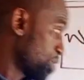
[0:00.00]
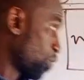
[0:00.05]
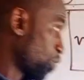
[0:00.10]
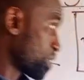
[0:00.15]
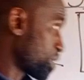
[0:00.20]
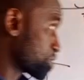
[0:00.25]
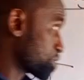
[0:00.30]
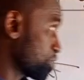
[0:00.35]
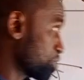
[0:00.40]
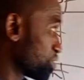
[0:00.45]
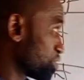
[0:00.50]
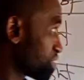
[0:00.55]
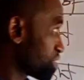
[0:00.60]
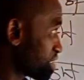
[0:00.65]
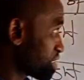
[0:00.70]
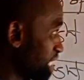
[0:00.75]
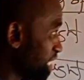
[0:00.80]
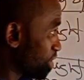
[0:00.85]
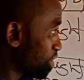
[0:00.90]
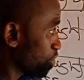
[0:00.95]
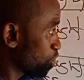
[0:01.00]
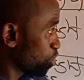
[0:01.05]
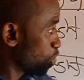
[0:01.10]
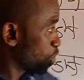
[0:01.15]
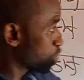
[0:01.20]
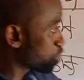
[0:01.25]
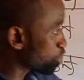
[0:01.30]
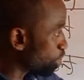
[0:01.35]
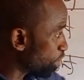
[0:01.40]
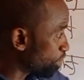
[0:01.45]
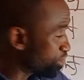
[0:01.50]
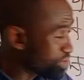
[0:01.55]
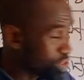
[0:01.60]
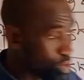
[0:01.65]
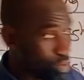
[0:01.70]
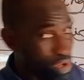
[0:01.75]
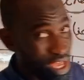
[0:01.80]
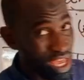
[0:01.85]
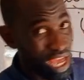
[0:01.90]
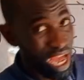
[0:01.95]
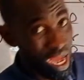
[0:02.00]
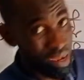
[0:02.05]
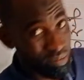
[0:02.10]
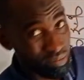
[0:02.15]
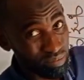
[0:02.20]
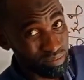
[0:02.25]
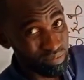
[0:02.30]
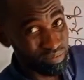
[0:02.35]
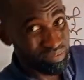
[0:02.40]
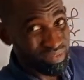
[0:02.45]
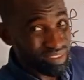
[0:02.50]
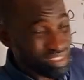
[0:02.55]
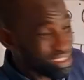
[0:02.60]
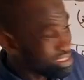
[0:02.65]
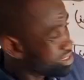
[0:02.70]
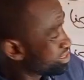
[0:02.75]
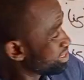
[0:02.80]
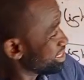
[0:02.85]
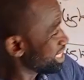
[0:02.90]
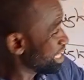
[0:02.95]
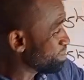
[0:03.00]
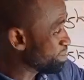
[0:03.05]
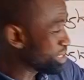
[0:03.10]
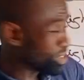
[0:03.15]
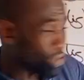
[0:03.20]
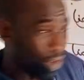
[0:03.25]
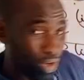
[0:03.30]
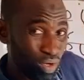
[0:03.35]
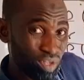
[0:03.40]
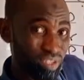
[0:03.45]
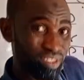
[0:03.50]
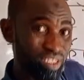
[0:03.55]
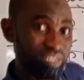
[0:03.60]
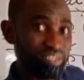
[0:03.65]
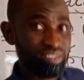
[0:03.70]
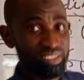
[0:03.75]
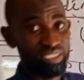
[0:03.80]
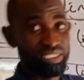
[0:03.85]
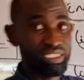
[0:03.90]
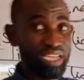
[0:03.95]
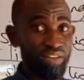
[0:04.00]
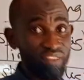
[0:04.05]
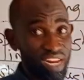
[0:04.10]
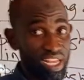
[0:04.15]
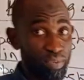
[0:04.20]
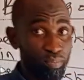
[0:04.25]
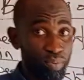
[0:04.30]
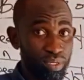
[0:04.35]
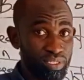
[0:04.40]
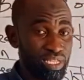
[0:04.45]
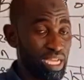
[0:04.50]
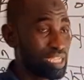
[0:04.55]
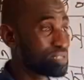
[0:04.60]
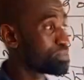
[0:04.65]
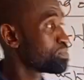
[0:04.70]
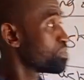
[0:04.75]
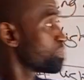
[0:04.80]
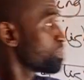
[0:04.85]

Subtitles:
Question. Take note of the way I'm naming all these things. They are very important.